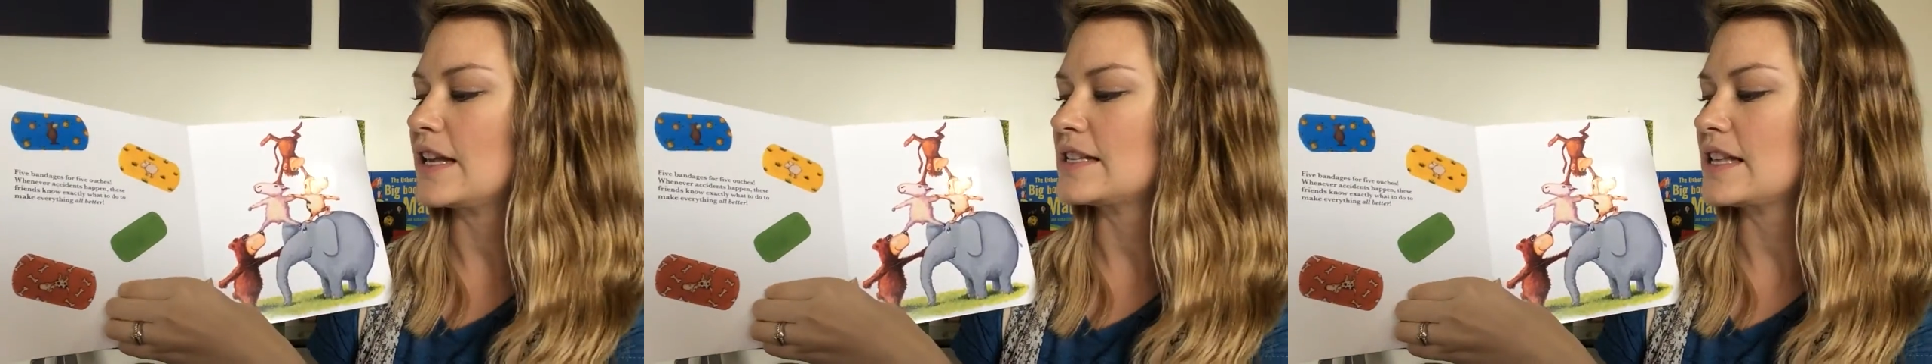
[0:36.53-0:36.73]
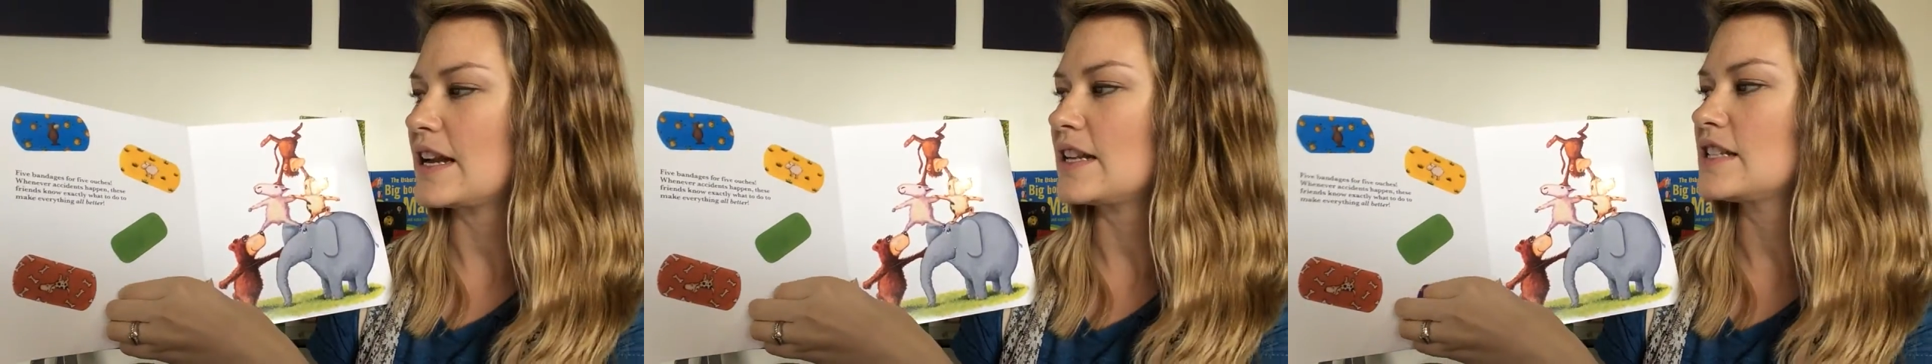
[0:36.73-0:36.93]

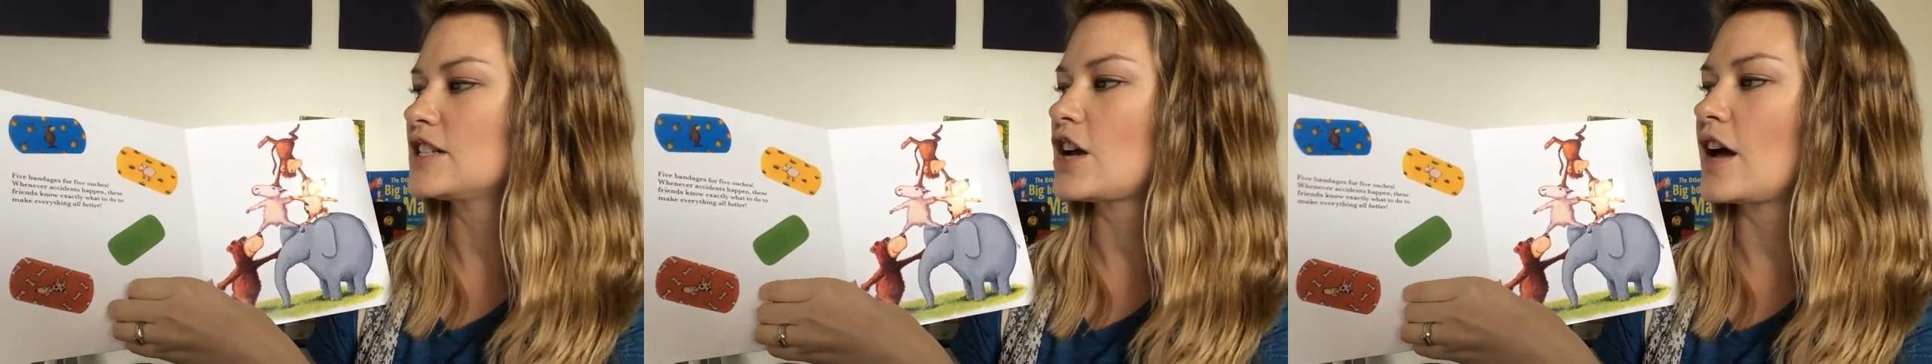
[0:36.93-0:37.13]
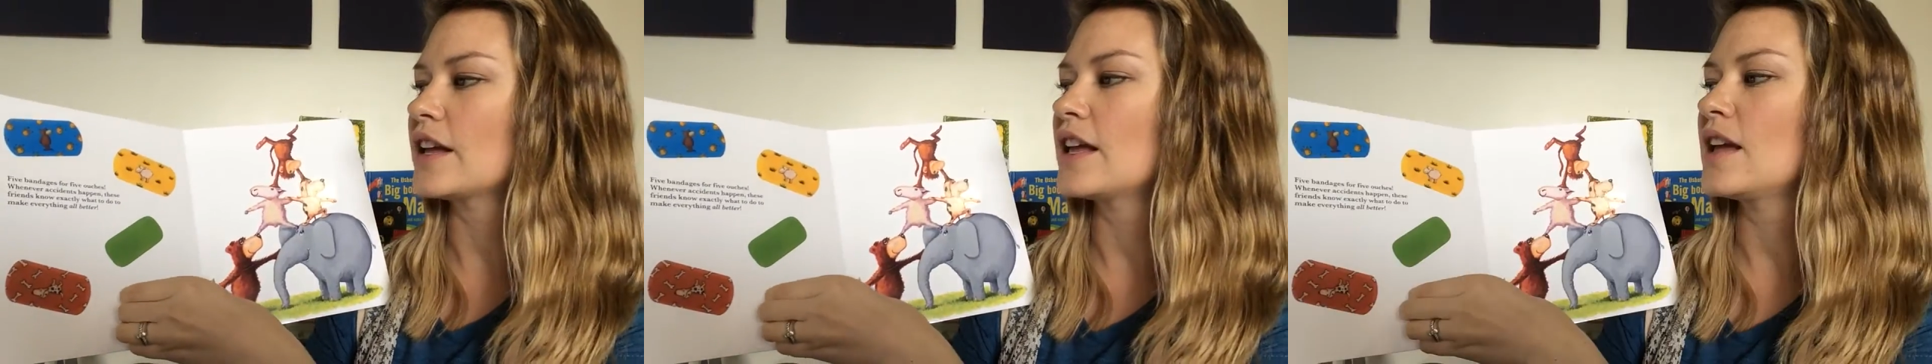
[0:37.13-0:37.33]
is that it's
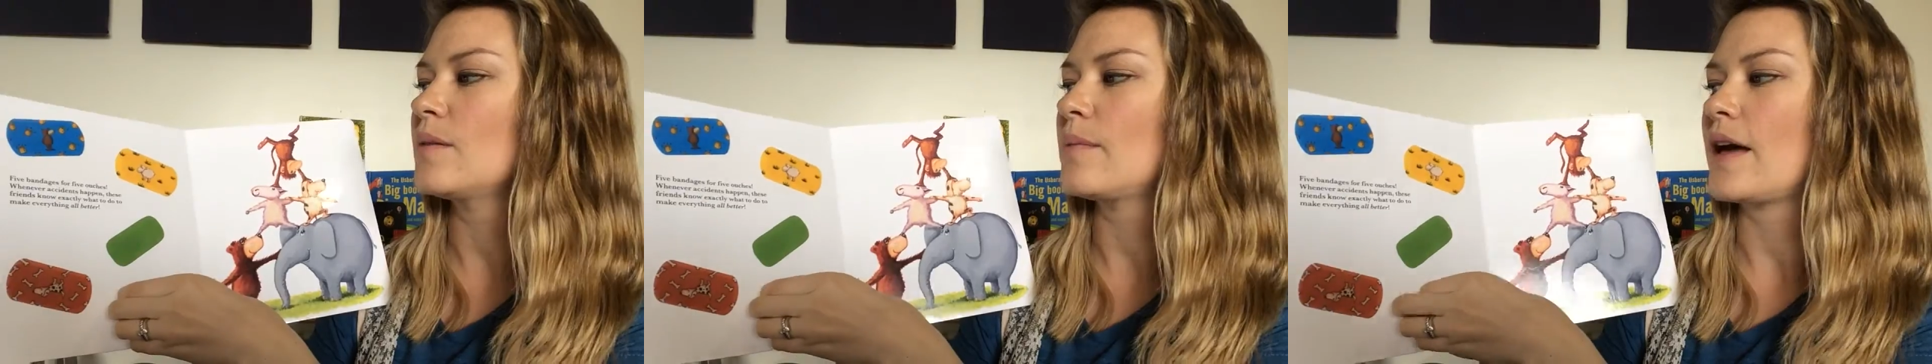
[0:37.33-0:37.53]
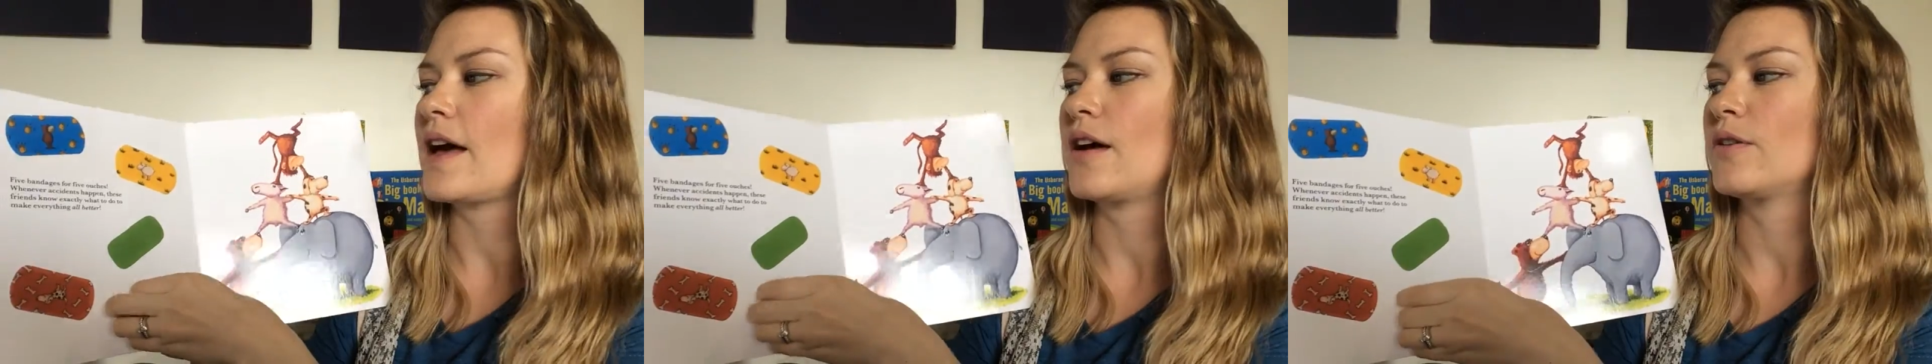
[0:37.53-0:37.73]
talking
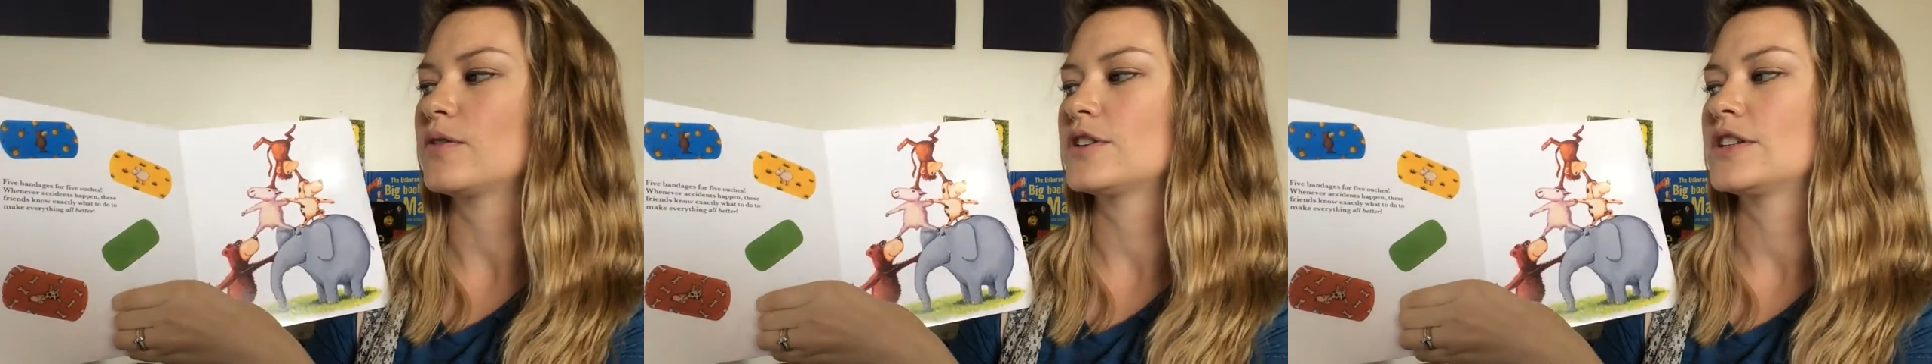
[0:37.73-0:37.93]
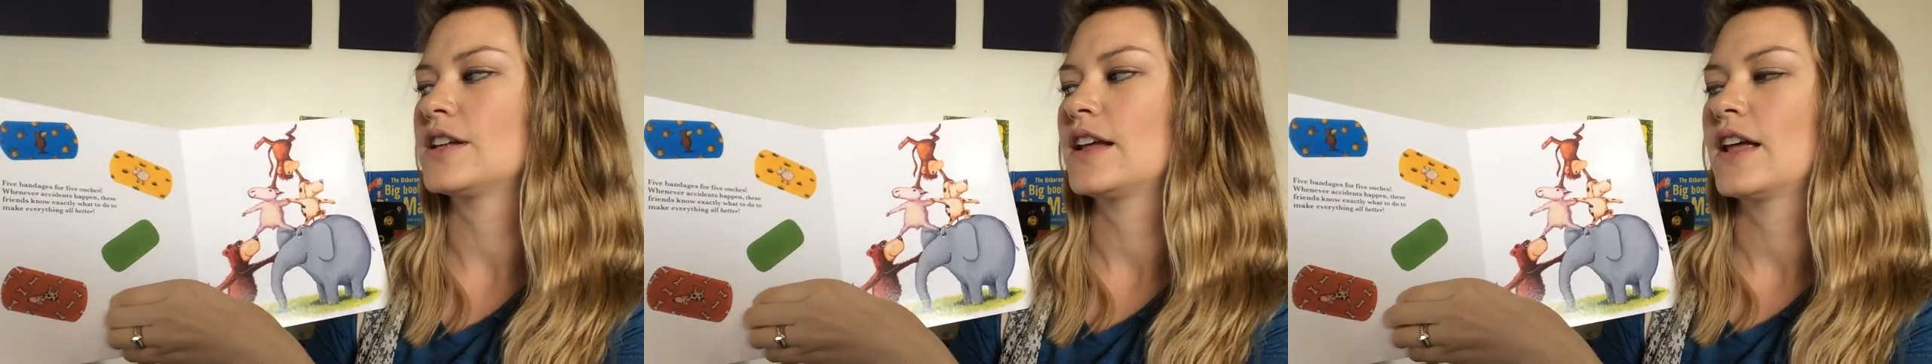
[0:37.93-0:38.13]

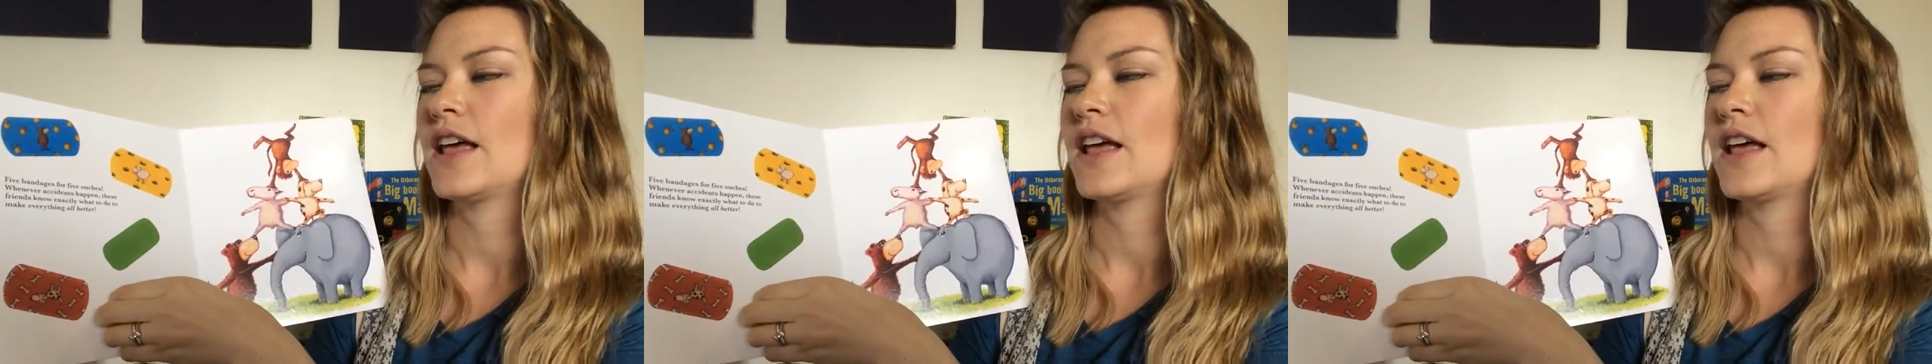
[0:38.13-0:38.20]
about